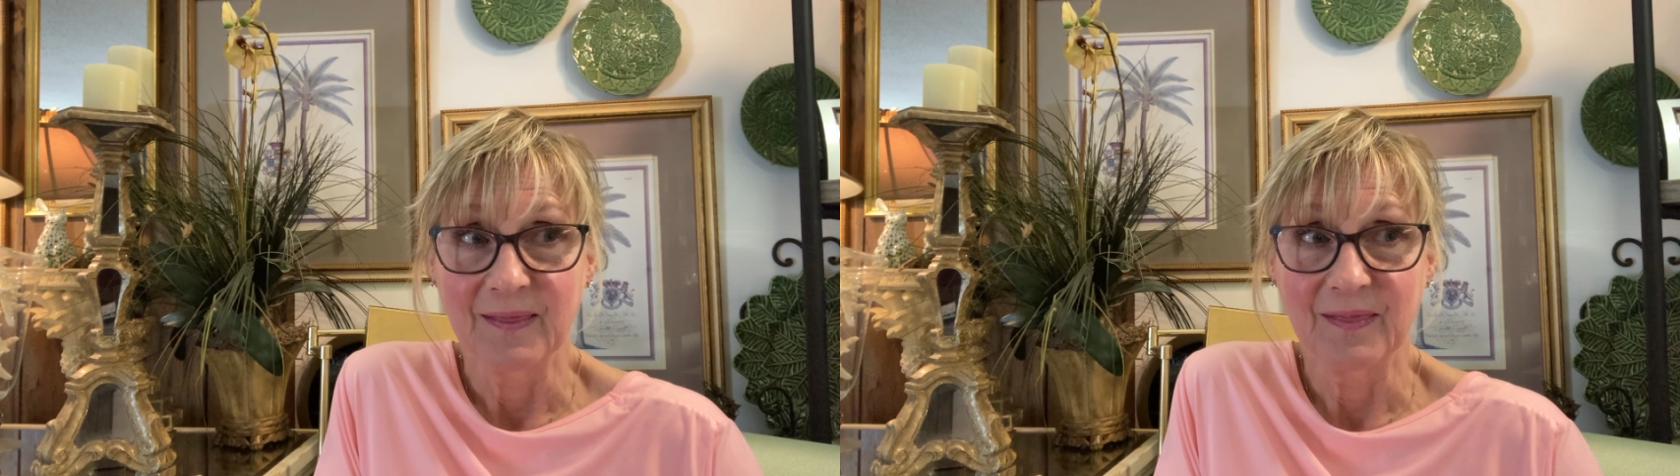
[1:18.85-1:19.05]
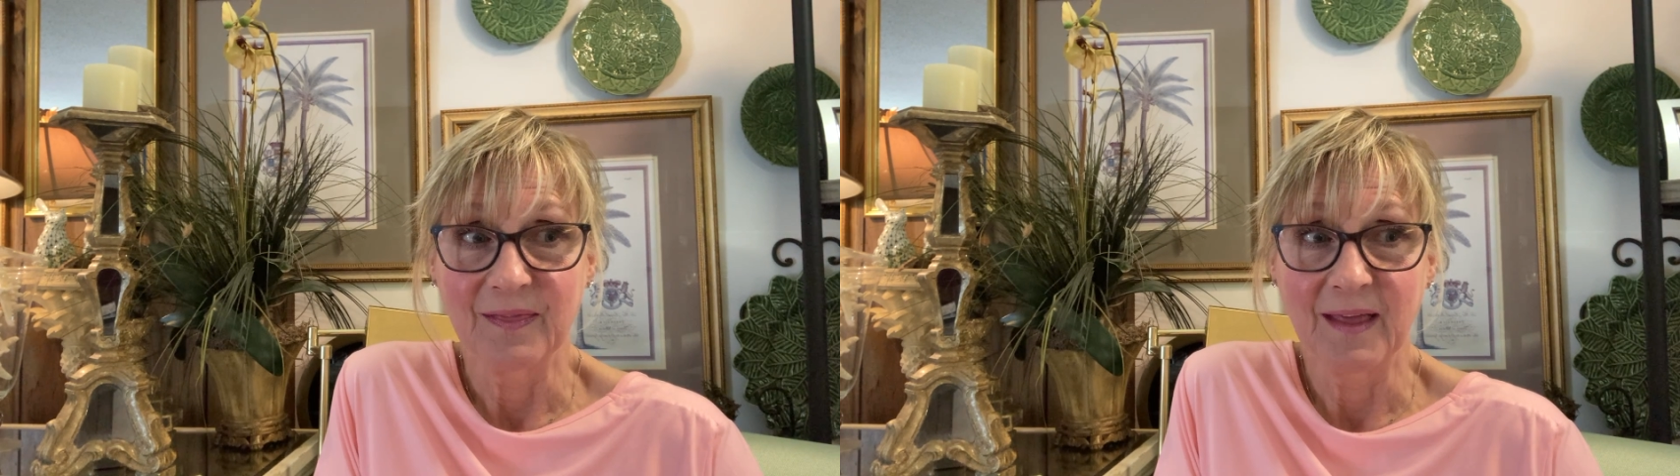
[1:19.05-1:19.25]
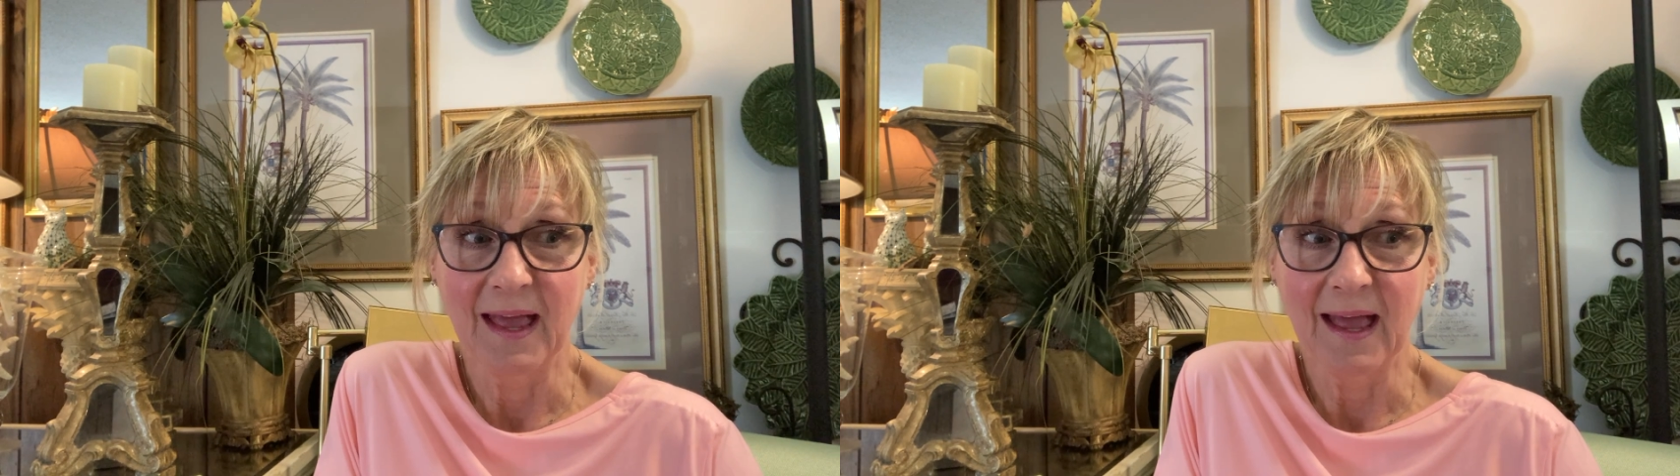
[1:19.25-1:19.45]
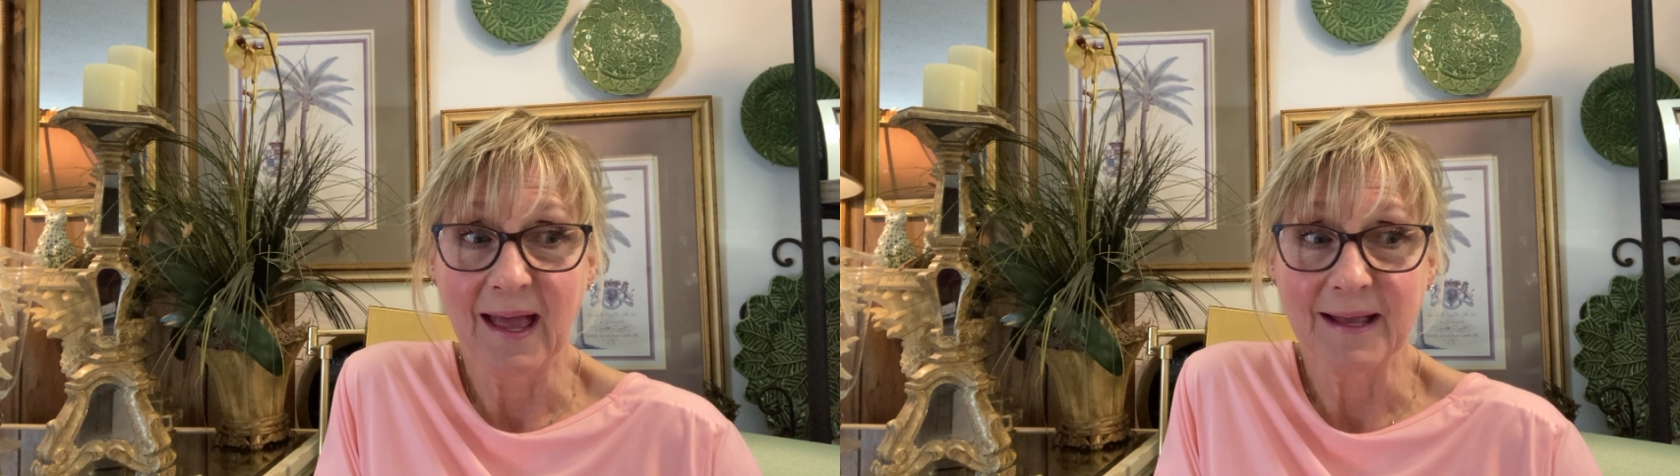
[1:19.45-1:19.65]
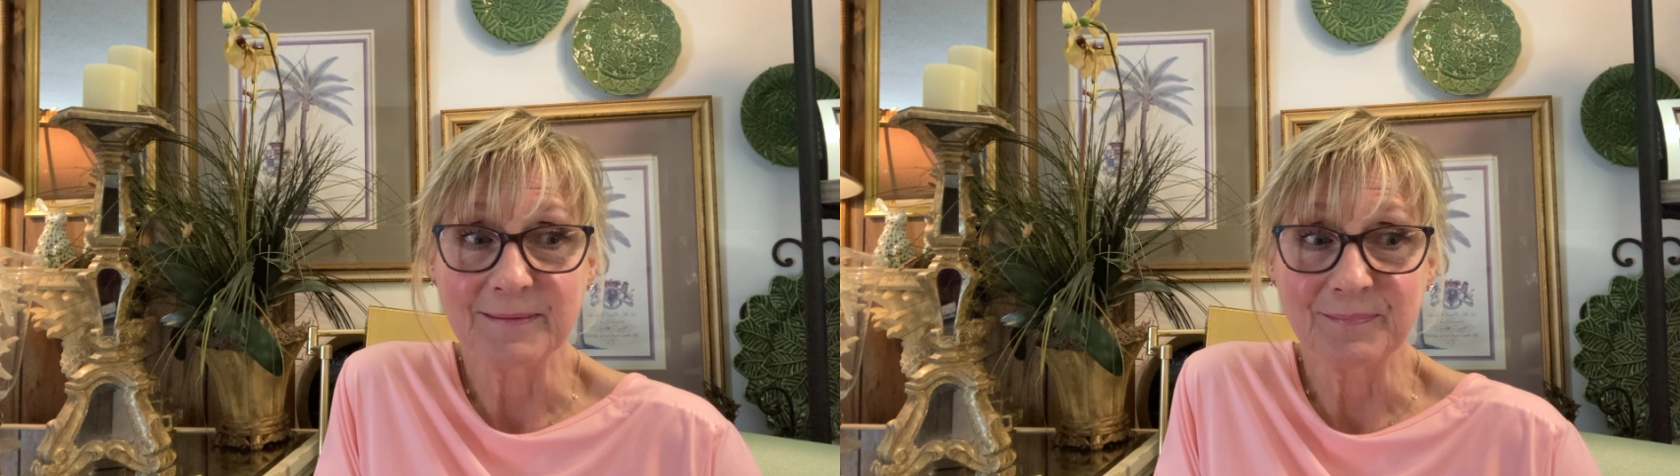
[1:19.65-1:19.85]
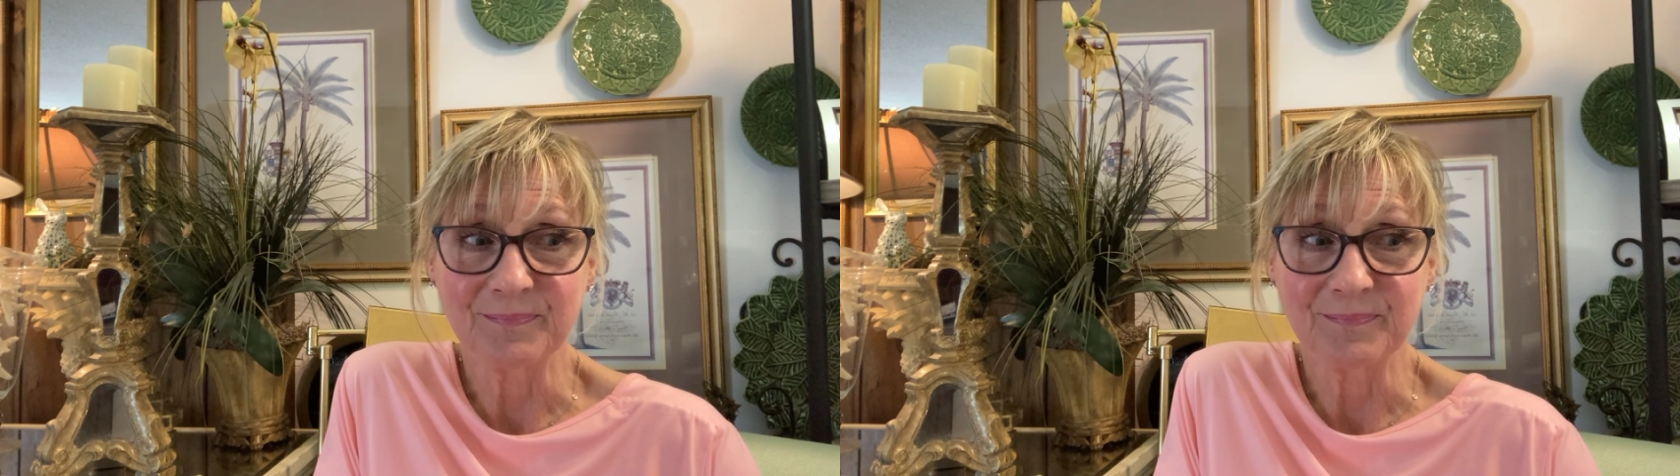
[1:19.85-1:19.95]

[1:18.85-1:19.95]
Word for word: that